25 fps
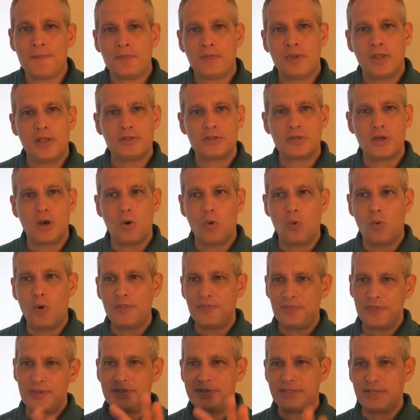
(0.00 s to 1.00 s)
And so what
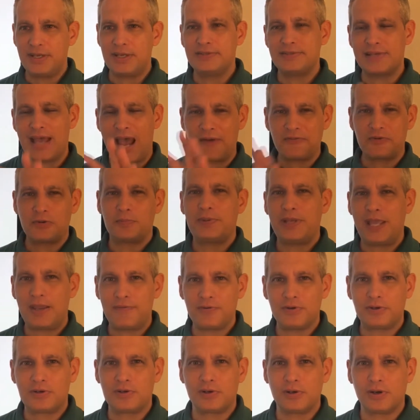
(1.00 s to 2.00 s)
this is, after behavior
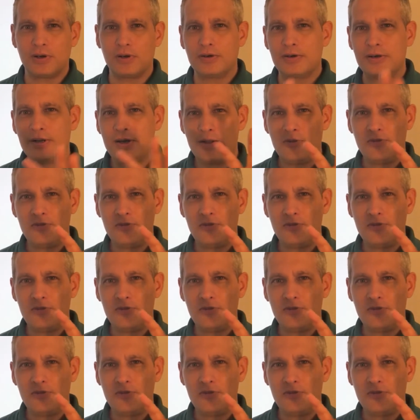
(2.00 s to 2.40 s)
occurred,